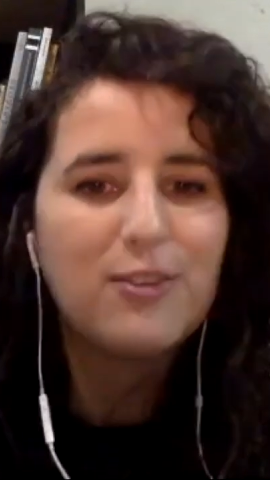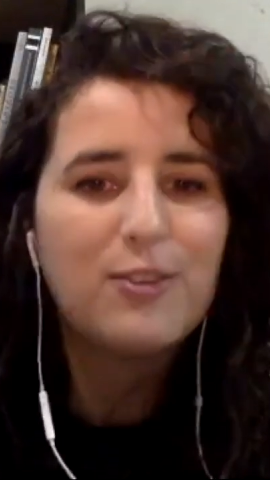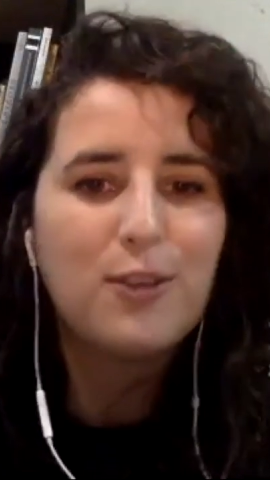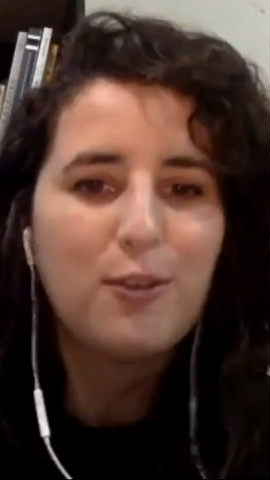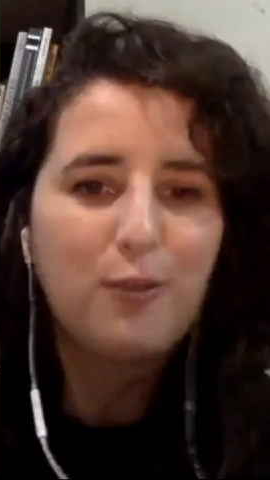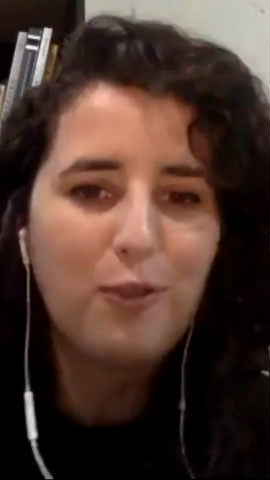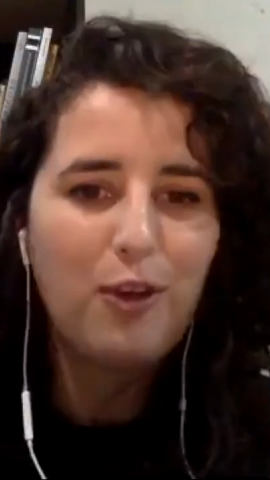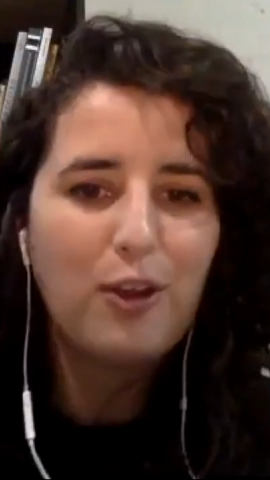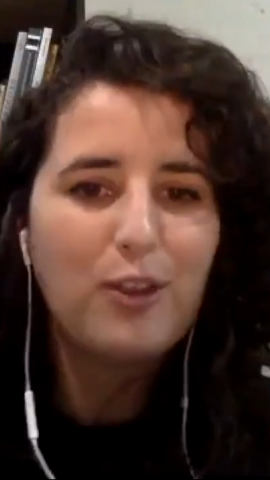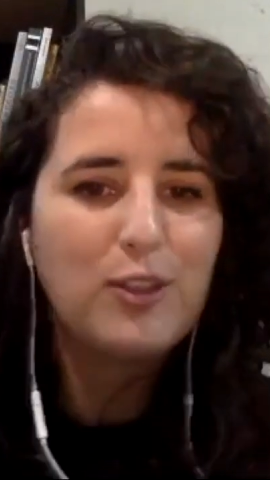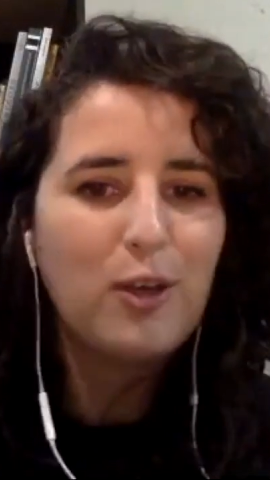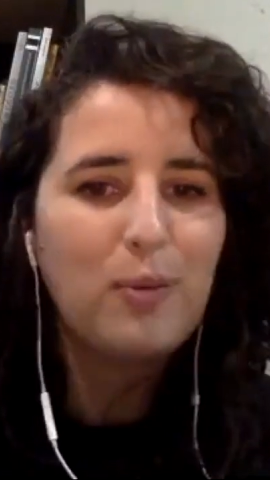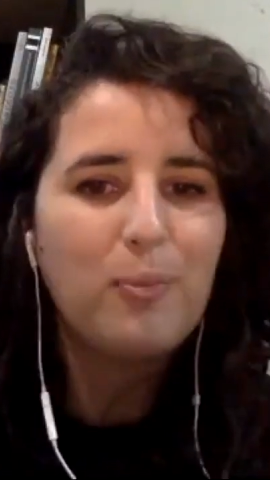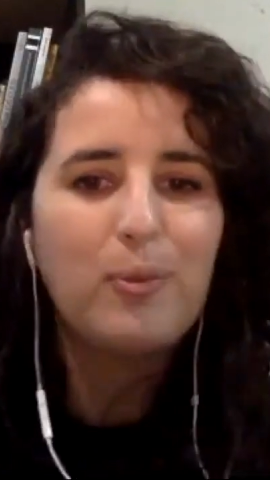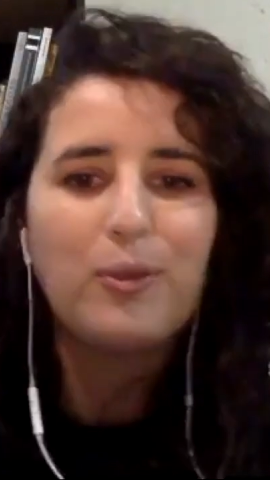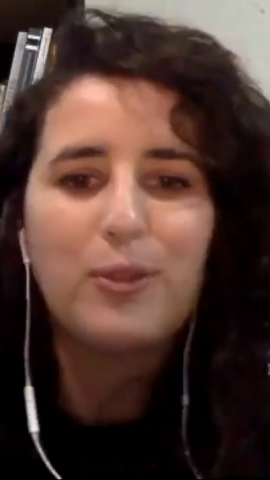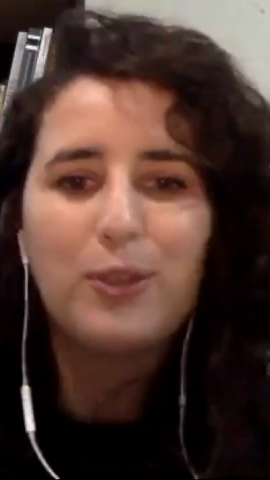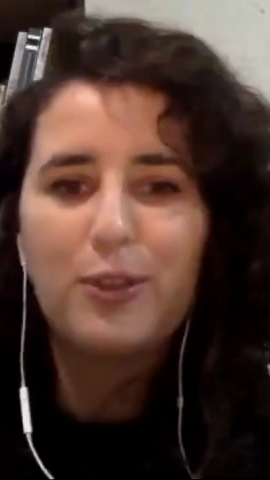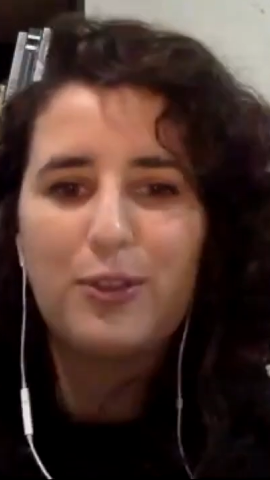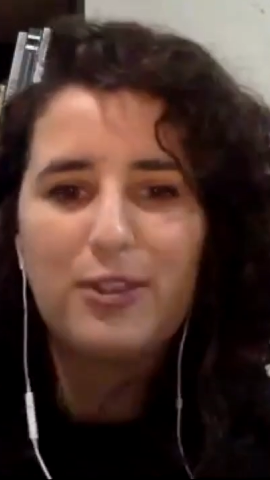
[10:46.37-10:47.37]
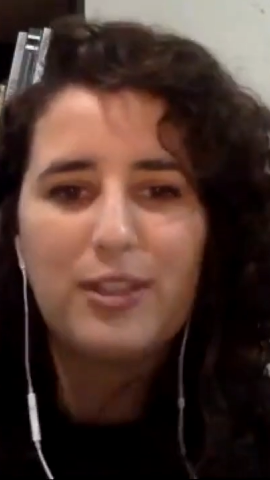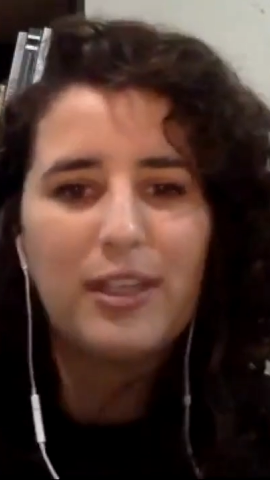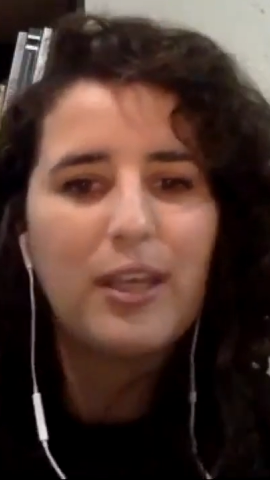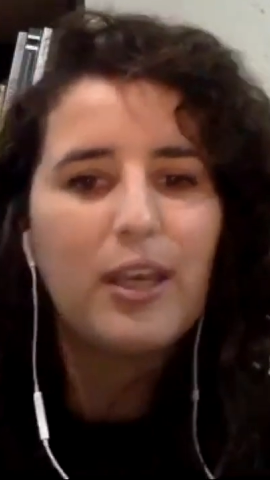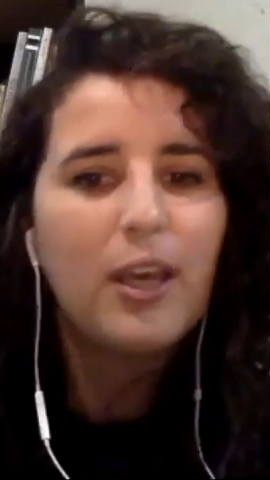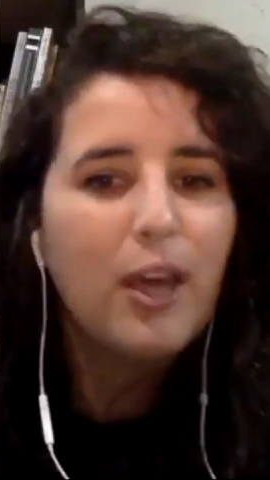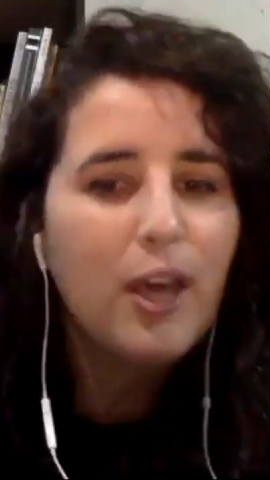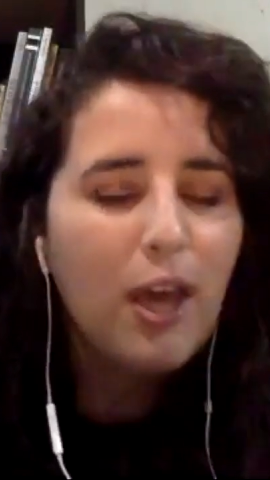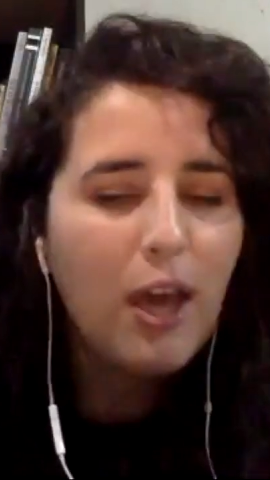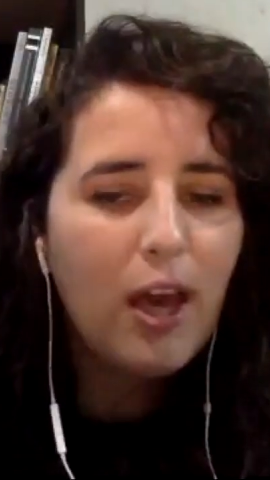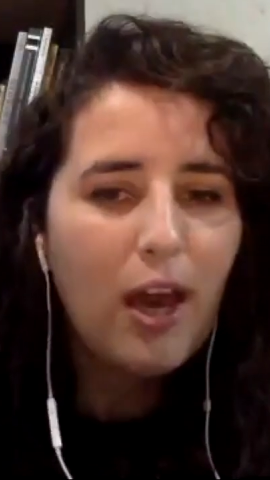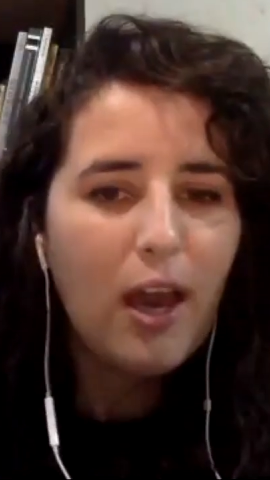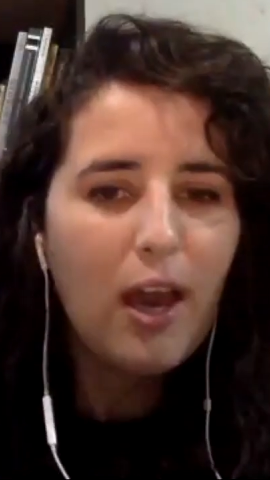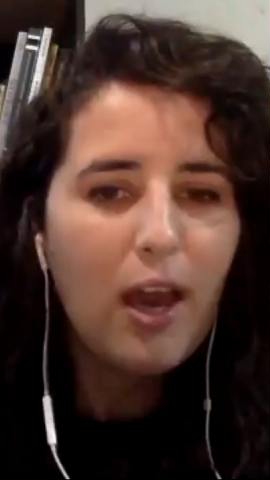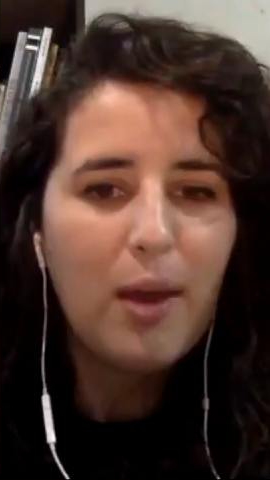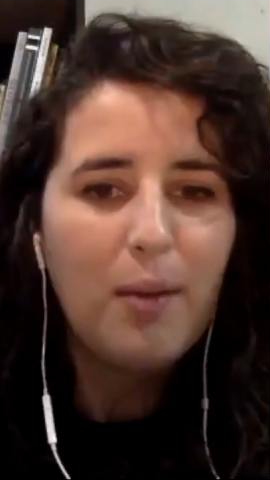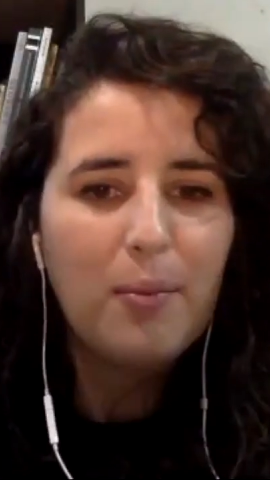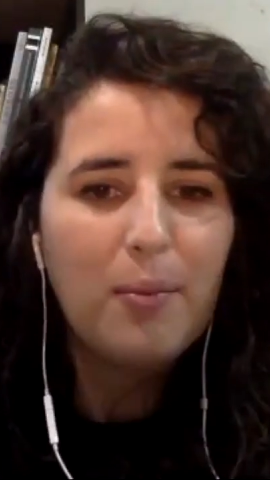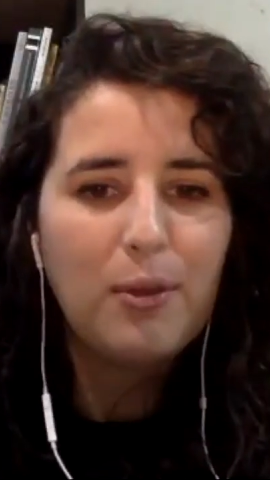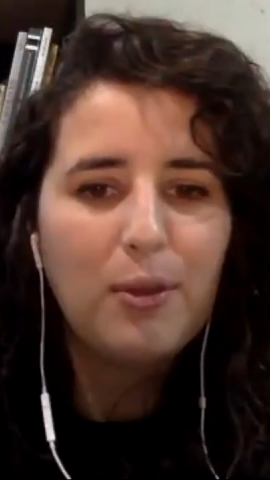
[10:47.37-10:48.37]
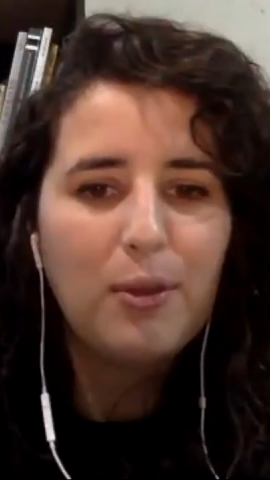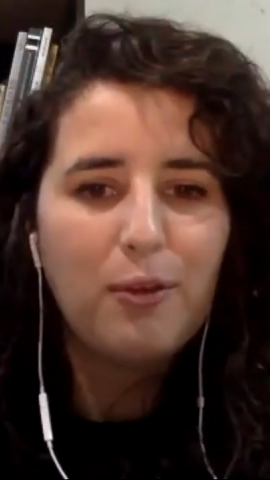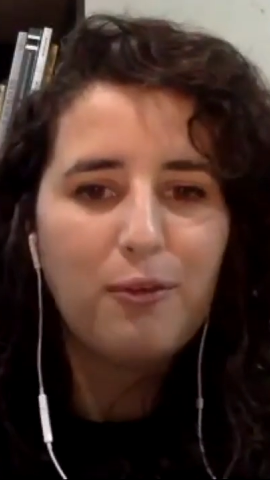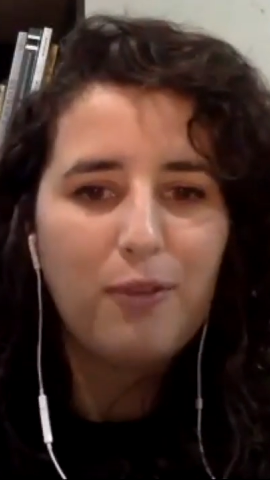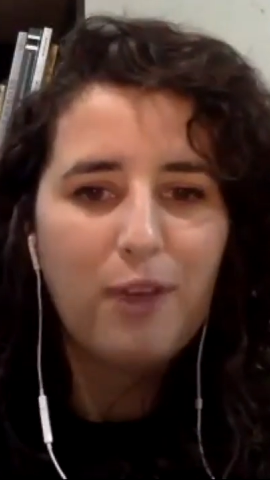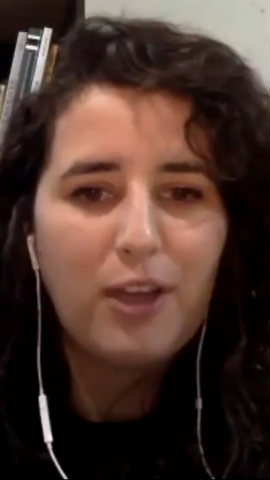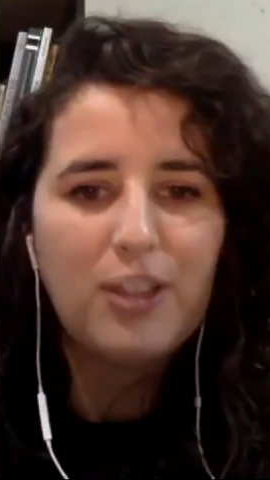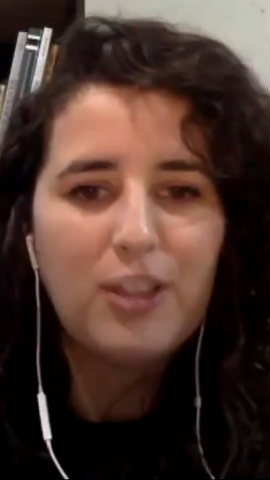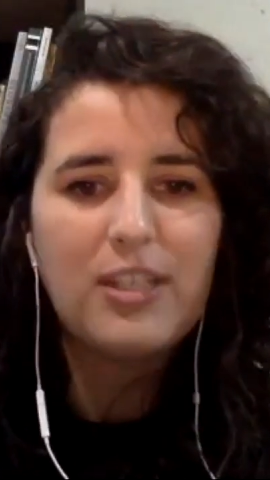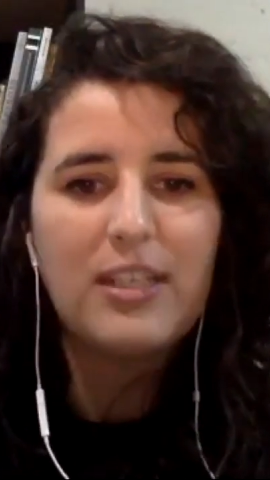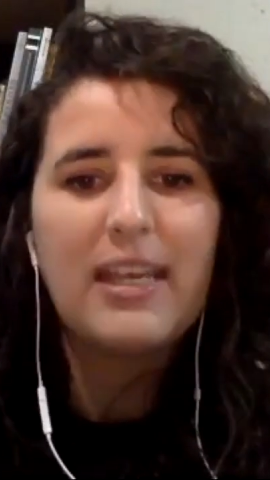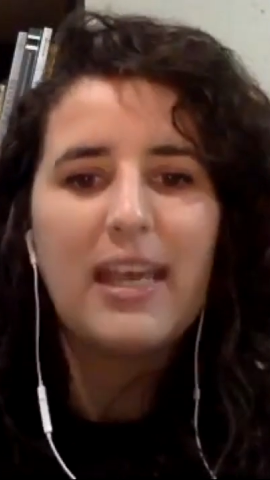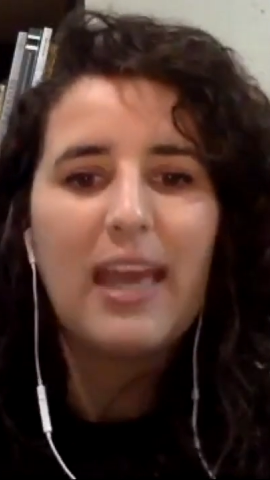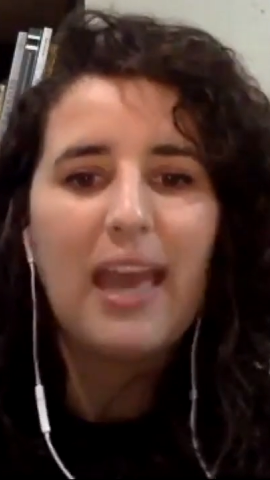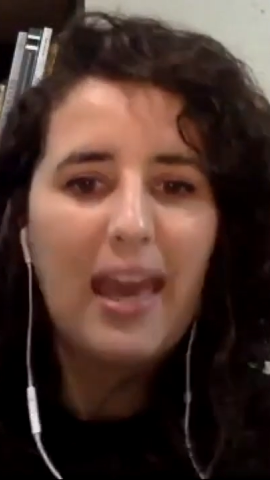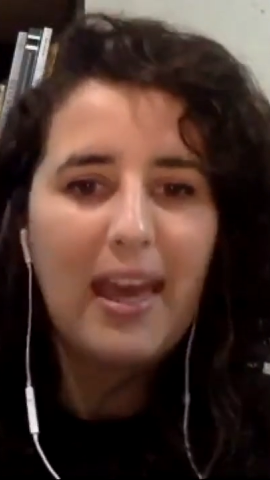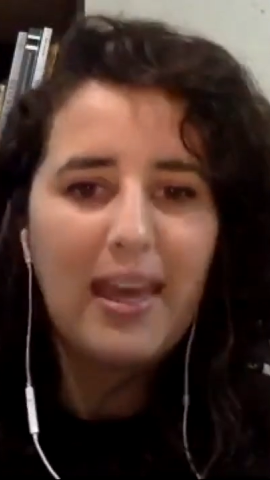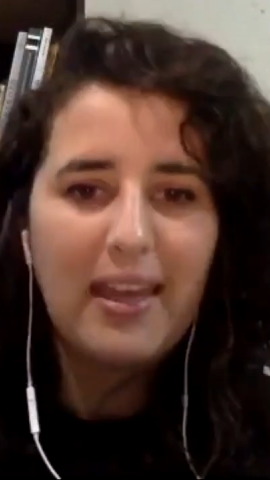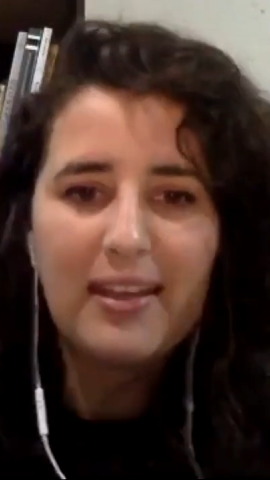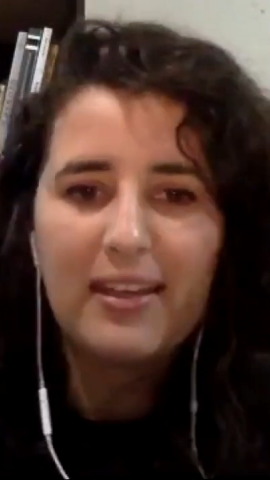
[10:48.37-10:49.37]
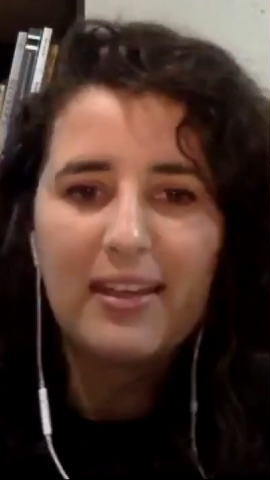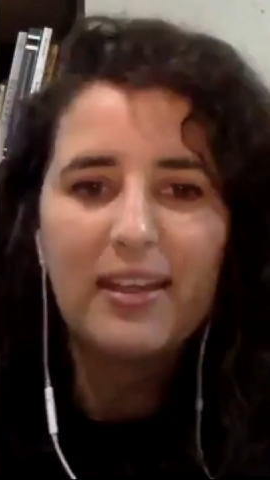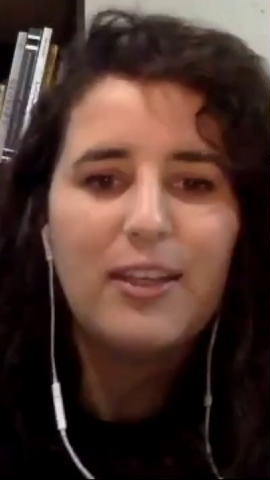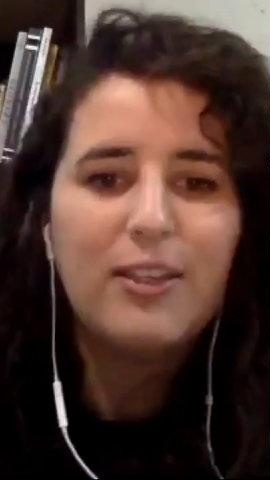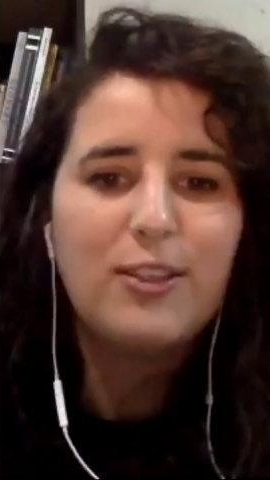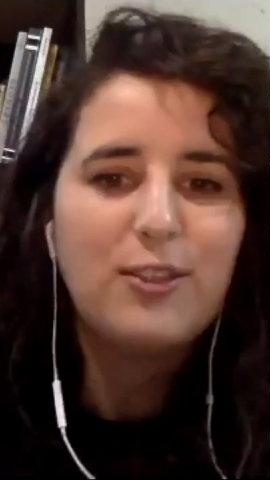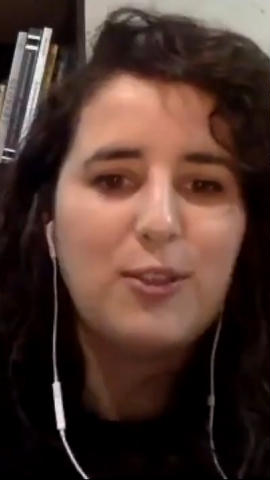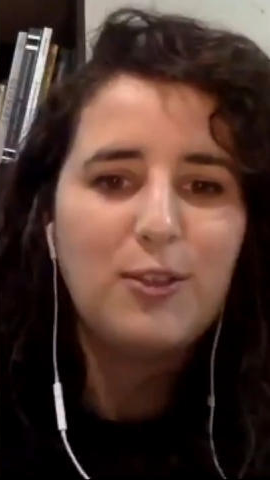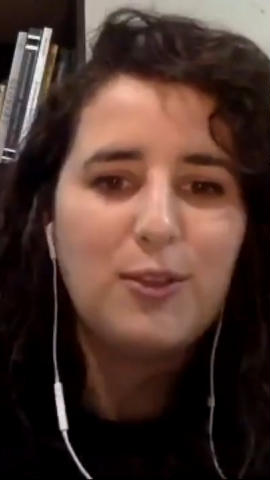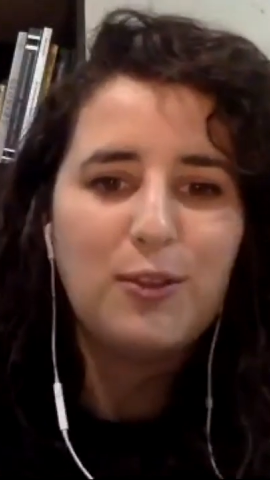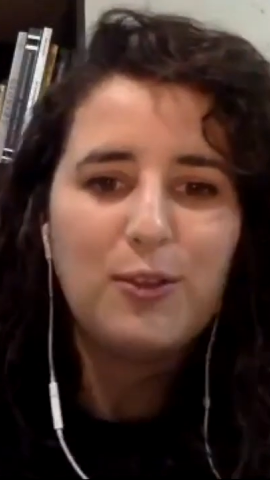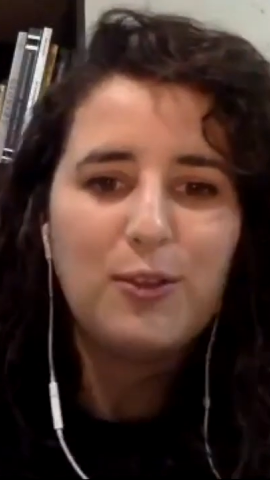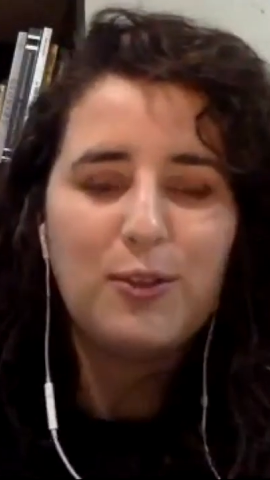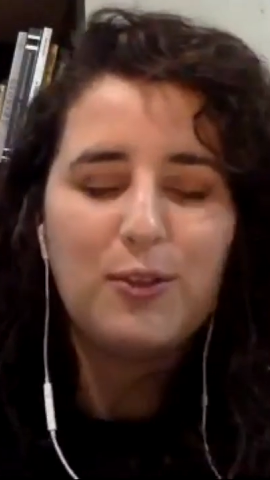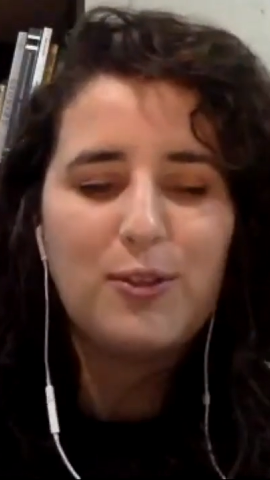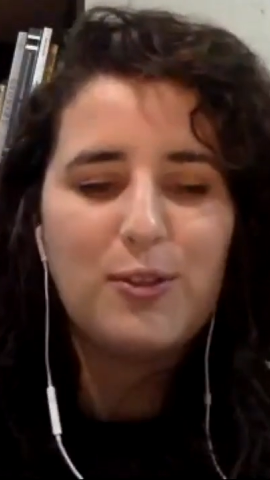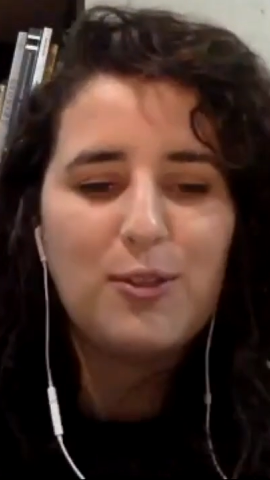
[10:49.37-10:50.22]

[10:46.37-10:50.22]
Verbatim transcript: So for example, using your functioning hand to